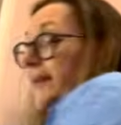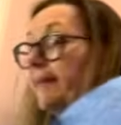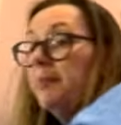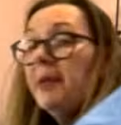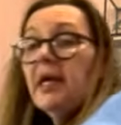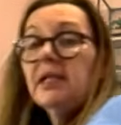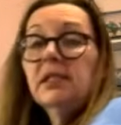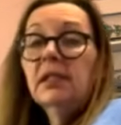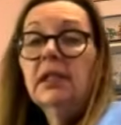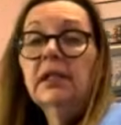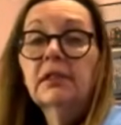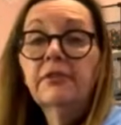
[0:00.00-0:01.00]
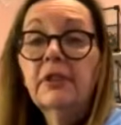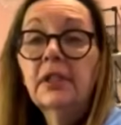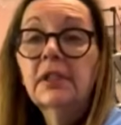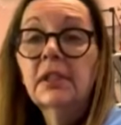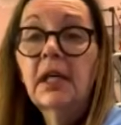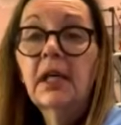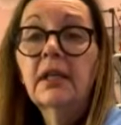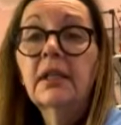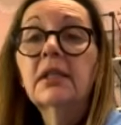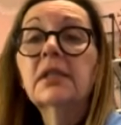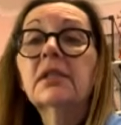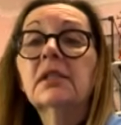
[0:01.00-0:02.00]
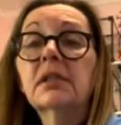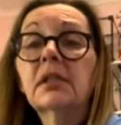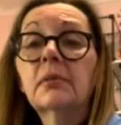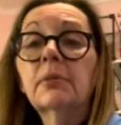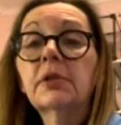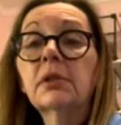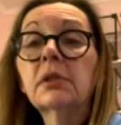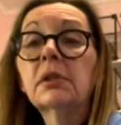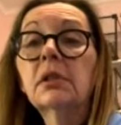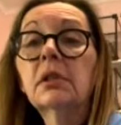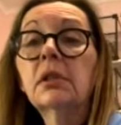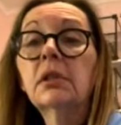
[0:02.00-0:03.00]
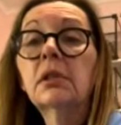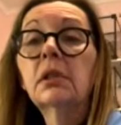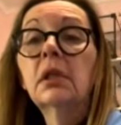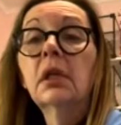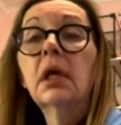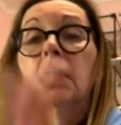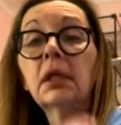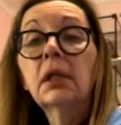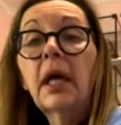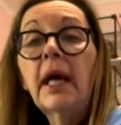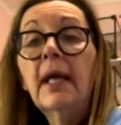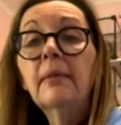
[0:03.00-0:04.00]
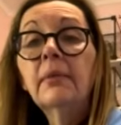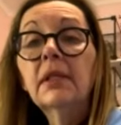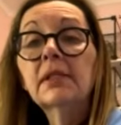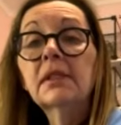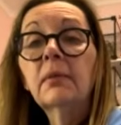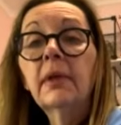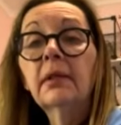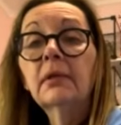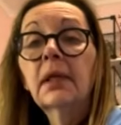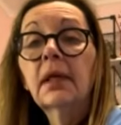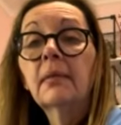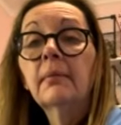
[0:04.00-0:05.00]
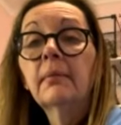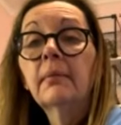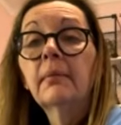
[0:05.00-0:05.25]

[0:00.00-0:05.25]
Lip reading: the pattern links for this are in the description. Hi, Melissa, welcome.